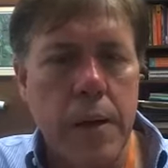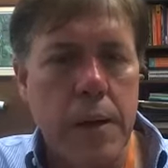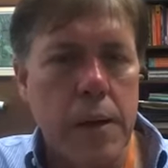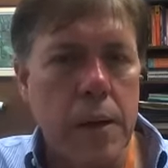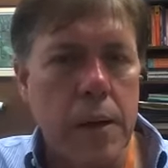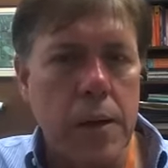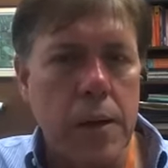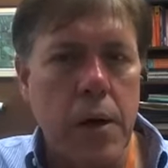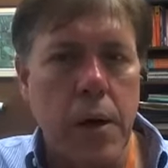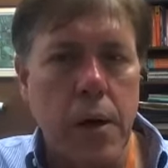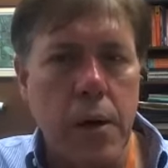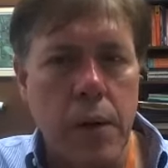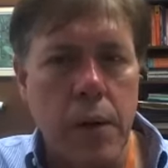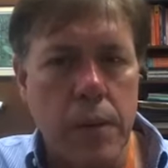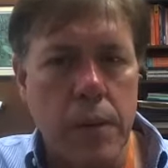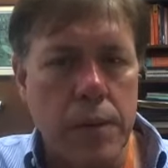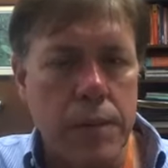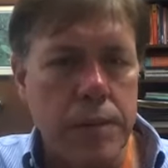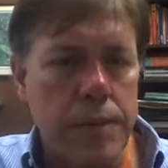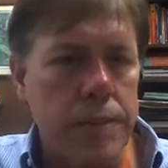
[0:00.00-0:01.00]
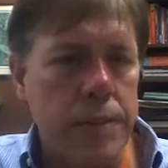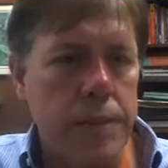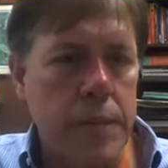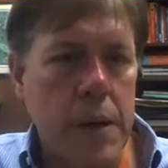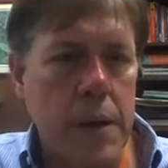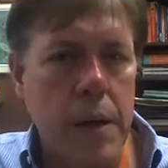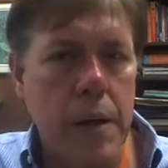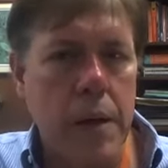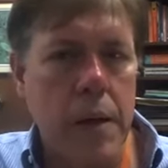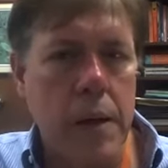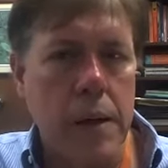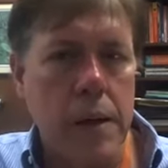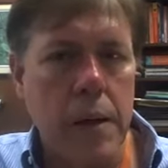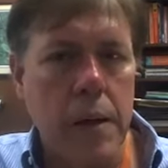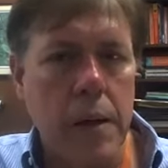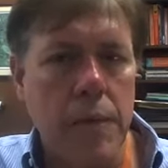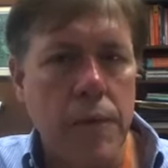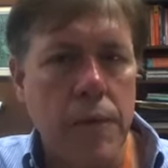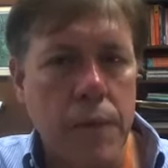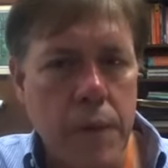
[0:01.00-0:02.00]
occur,
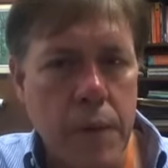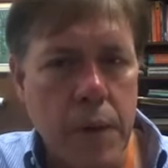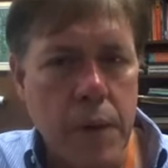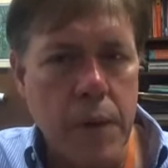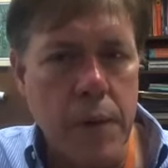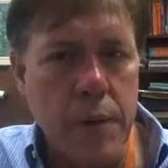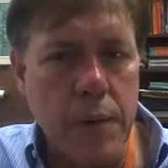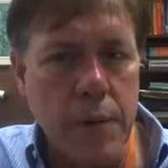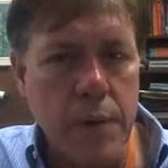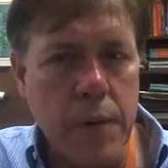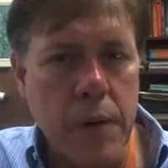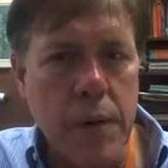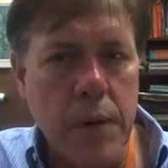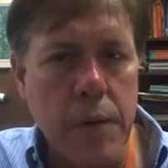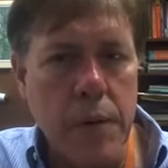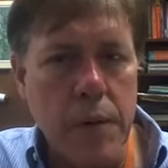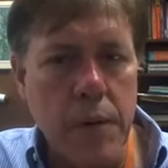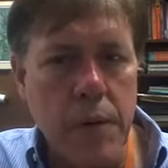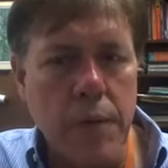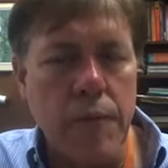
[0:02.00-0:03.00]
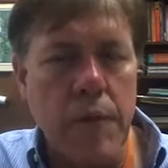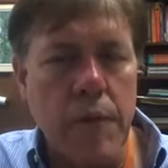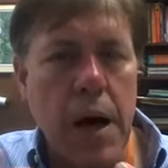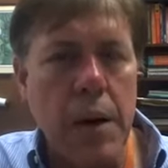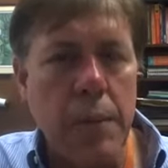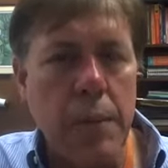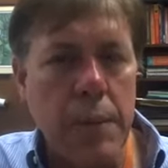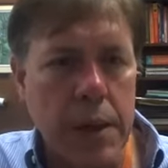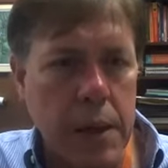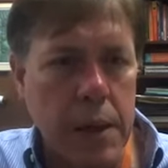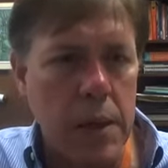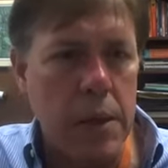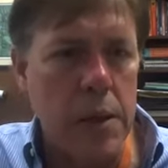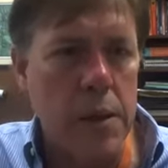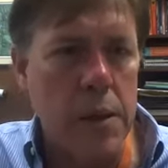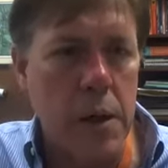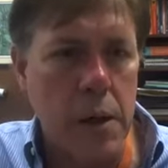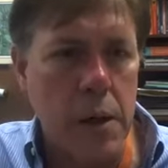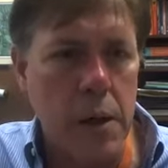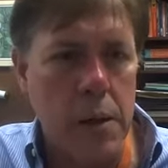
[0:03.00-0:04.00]
if the vomiting
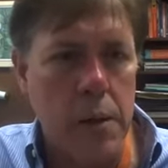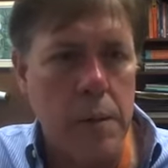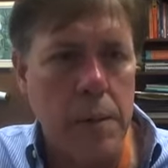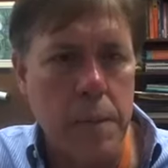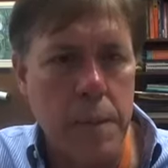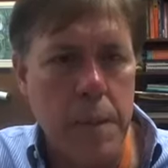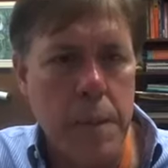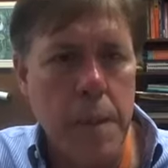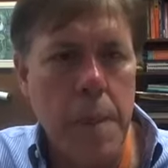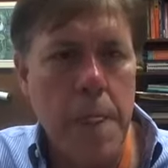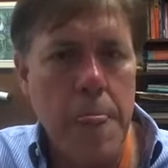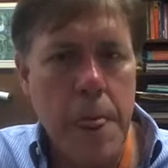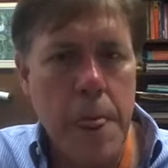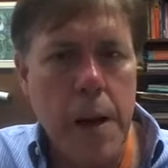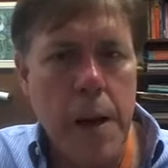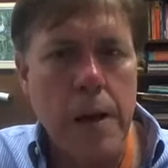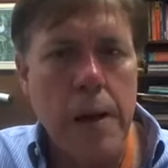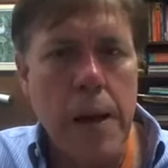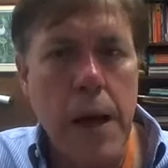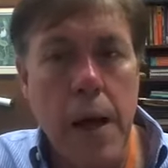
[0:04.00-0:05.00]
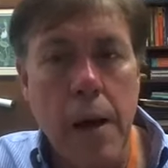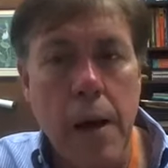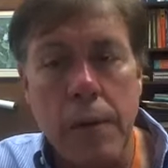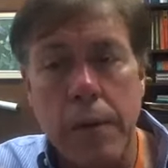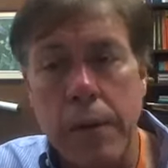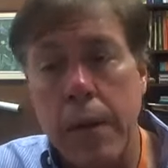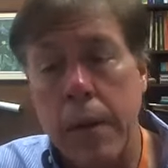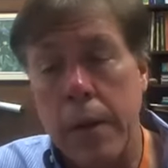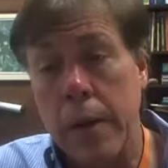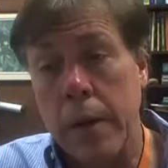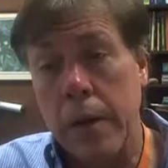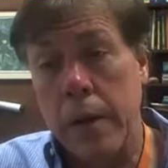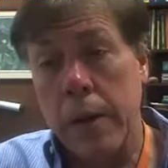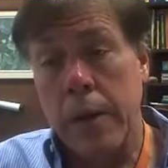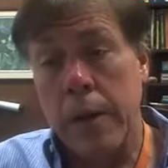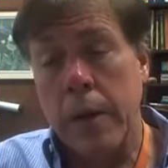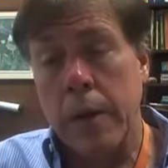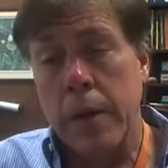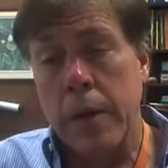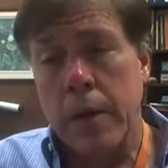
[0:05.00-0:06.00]
occur. Now,
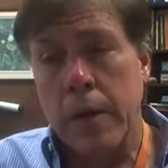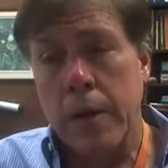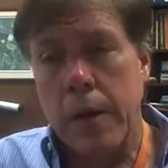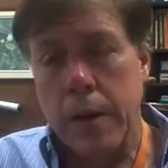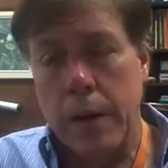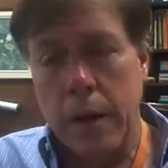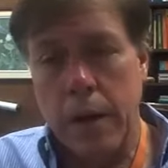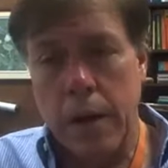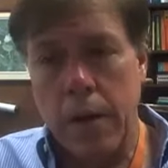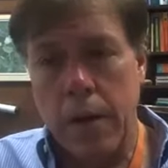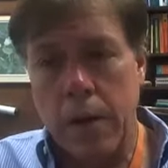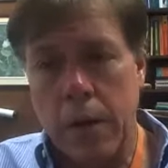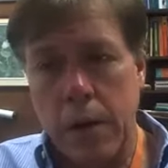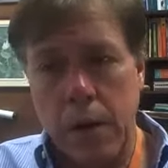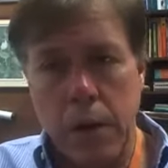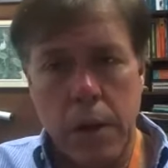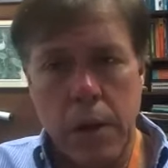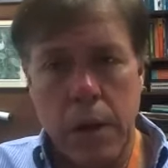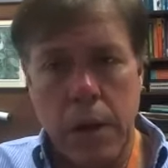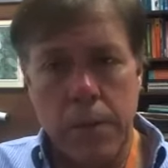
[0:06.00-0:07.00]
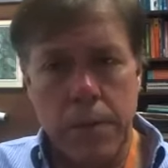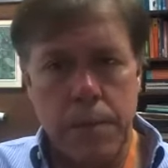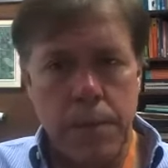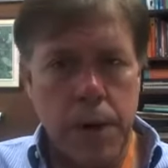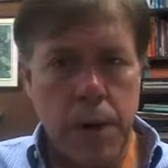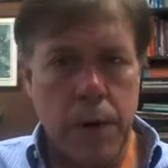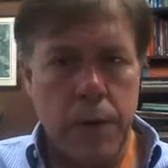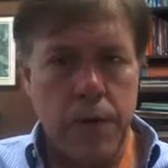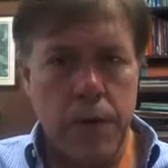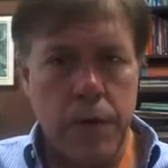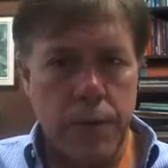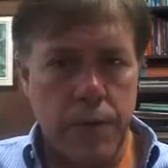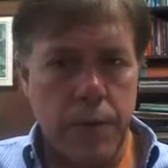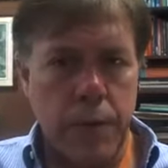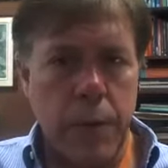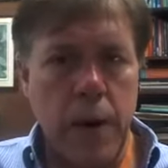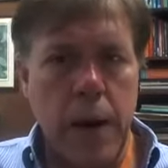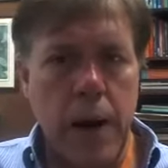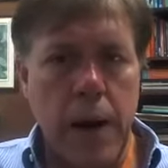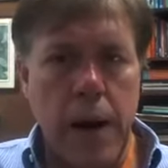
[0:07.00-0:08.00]
you know, you look at birds of
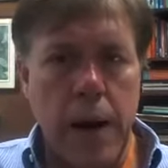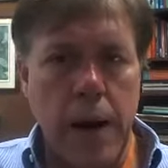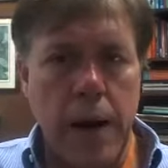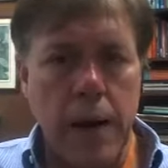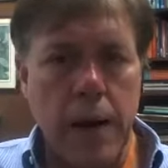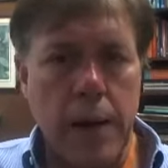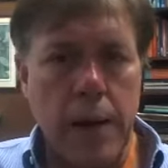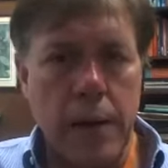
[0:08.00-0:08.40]
prey,